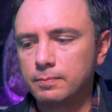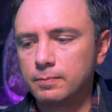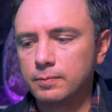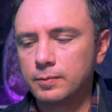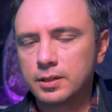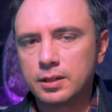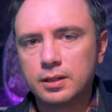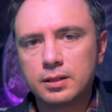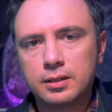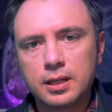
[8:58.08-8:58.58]

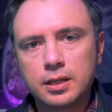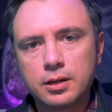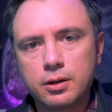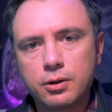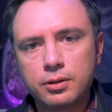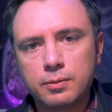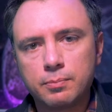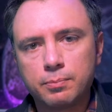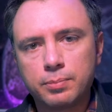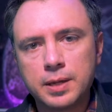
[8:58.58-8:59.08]
since they
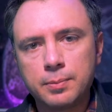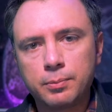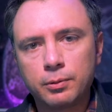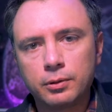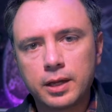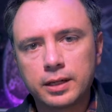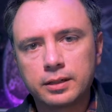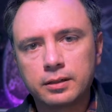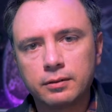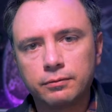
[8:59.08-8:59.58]
know that people
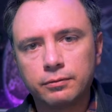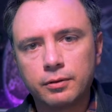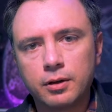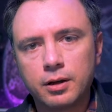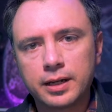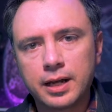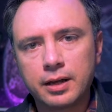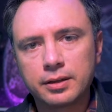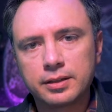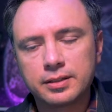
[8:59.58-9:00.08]
like to
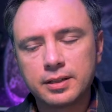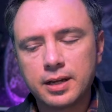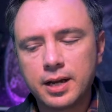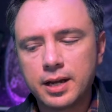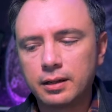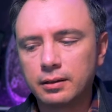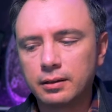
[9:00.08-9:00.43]
vlog outside a